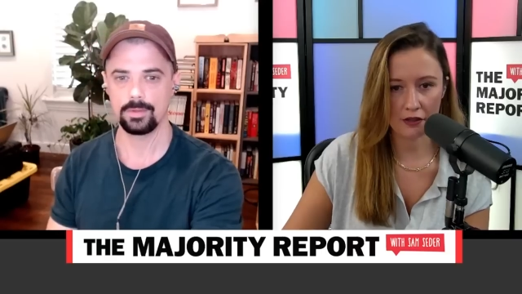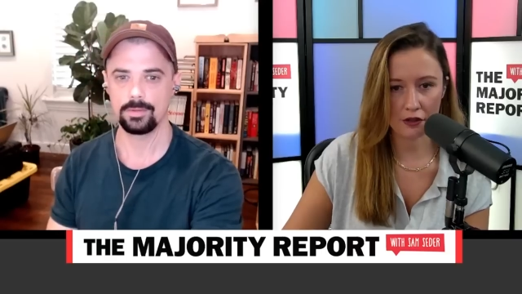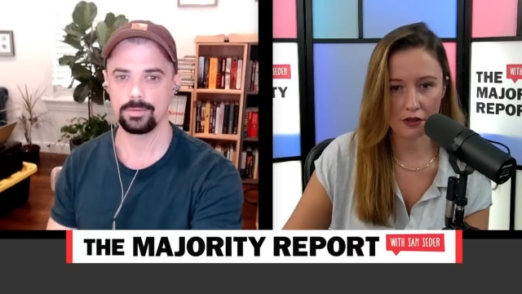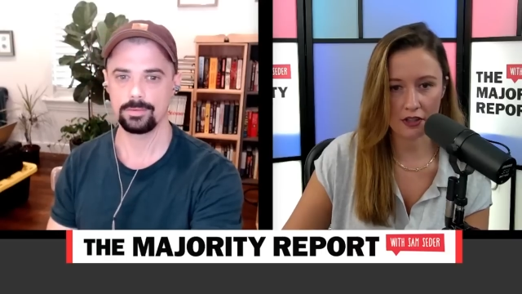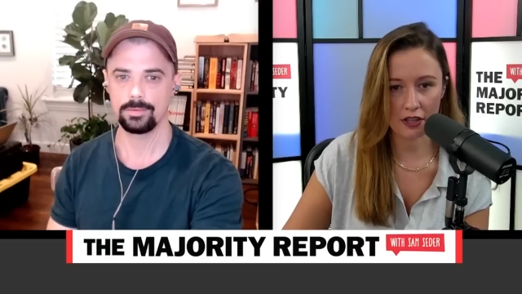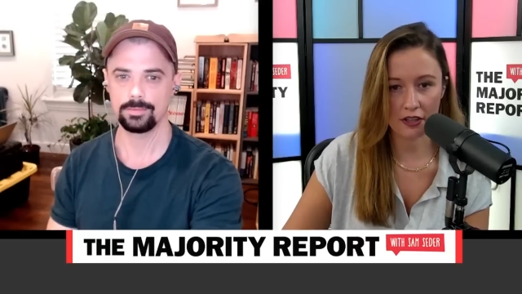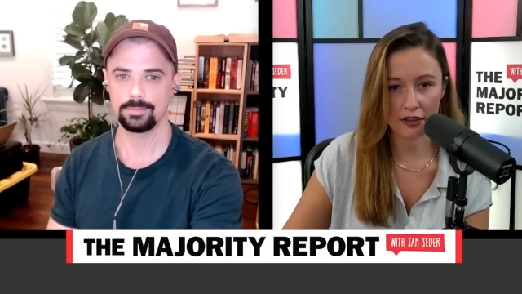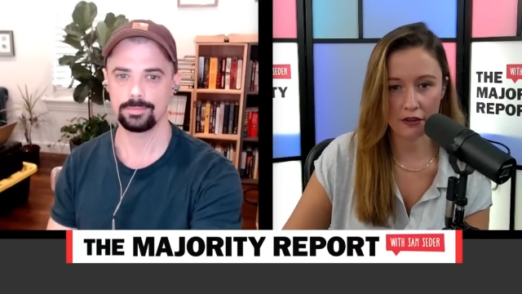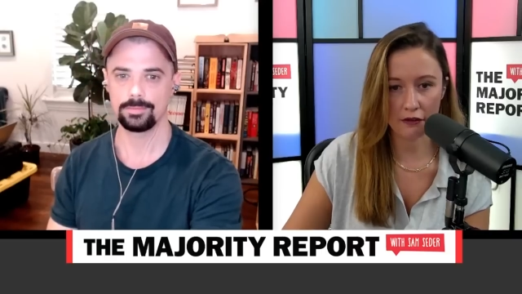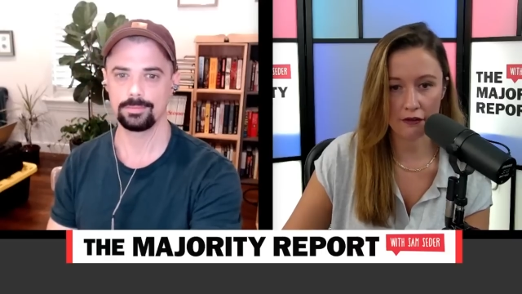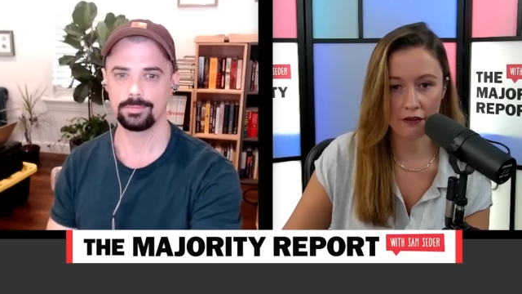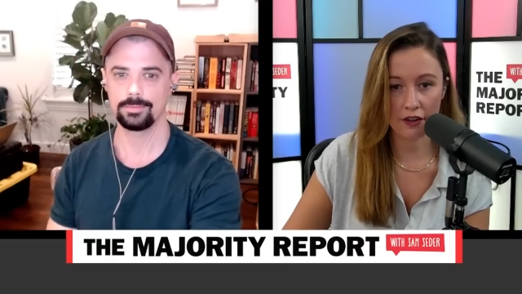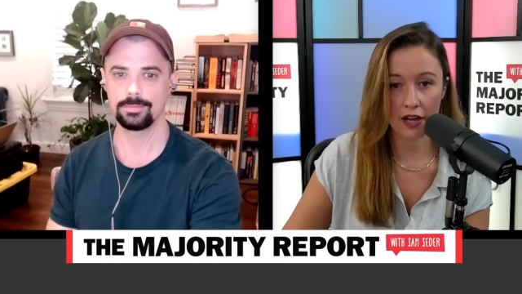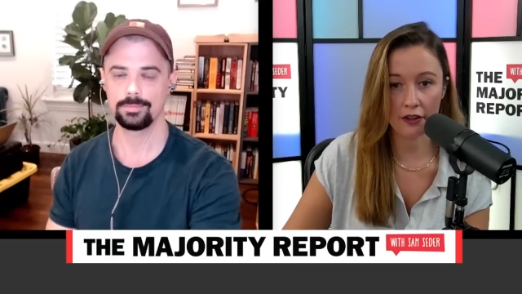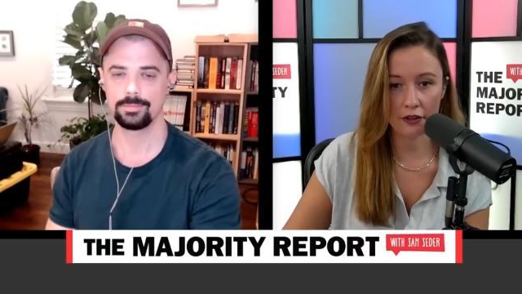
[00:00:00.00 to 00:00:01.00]
Speaker 1: just like the
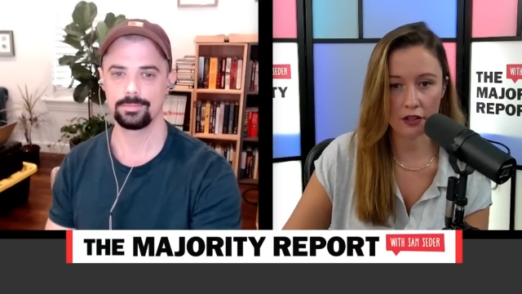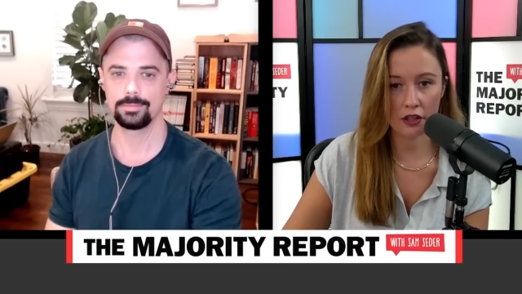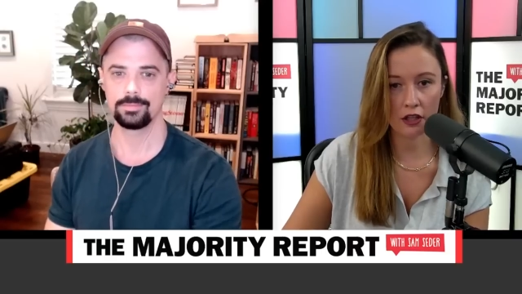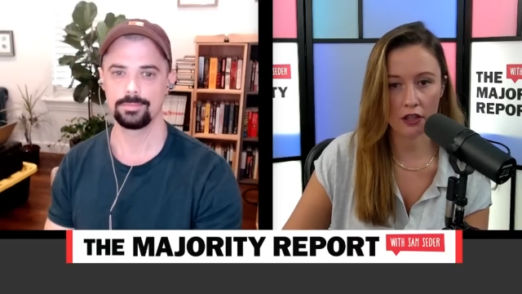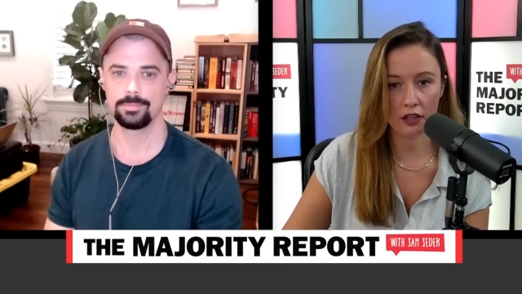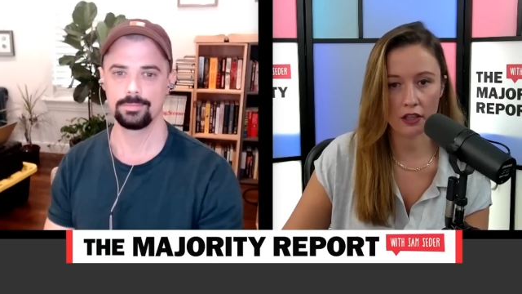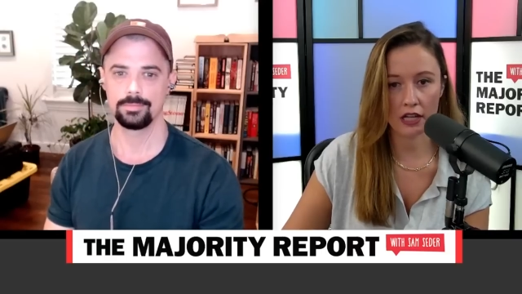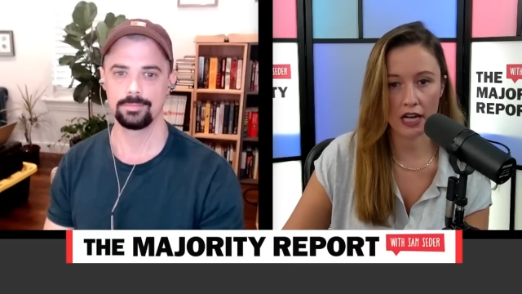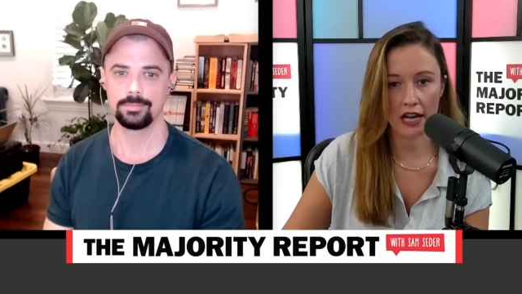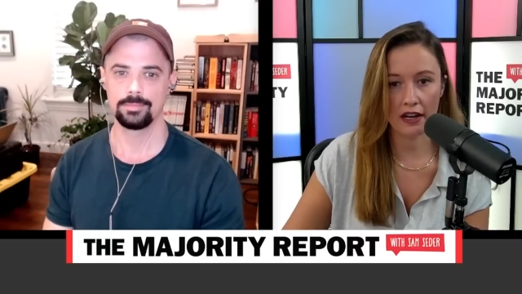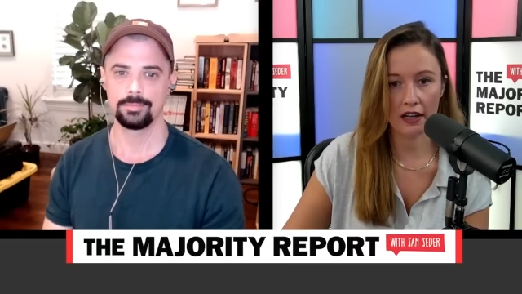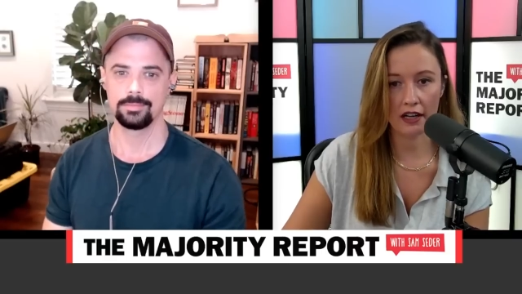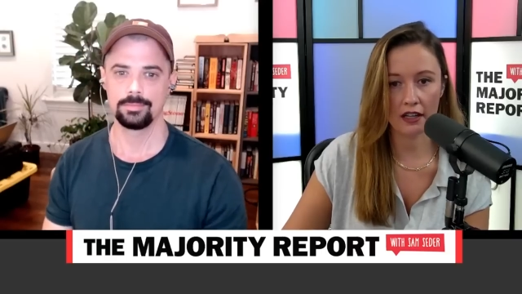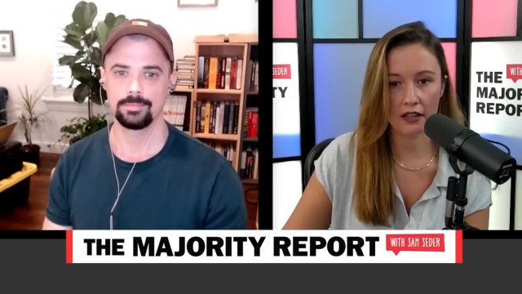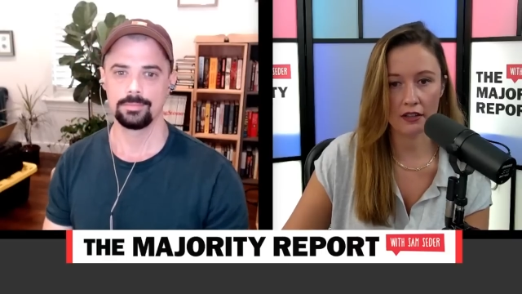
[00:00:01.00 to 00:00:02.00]
failure
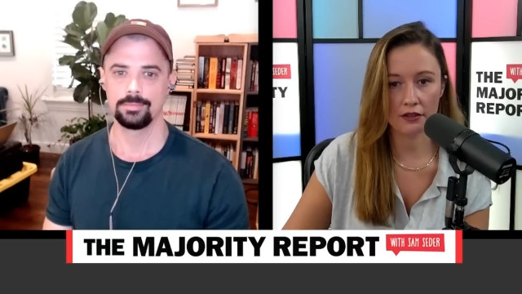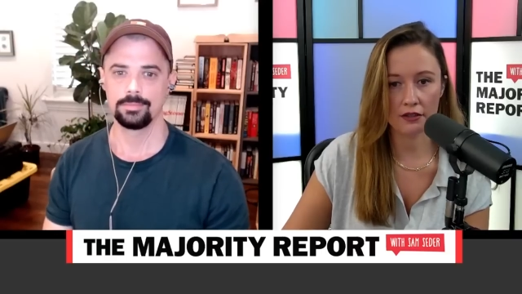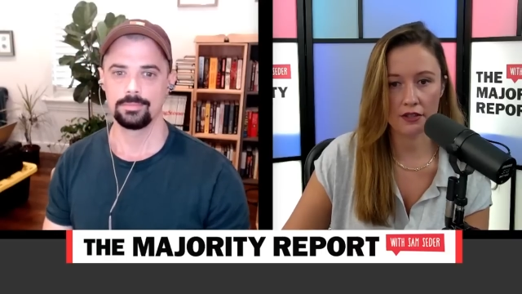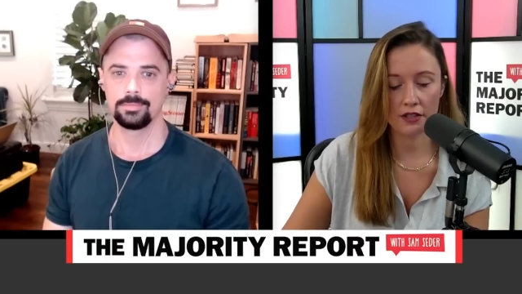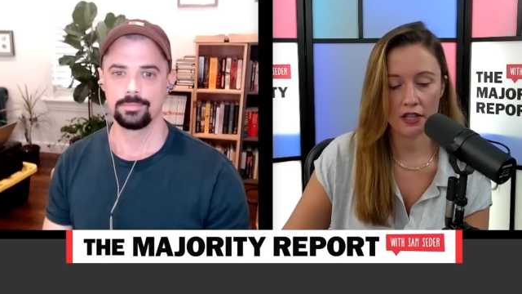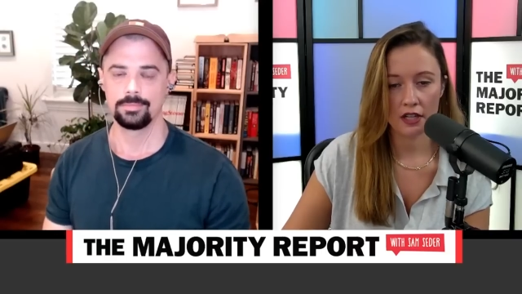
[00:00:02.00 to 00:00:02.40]
and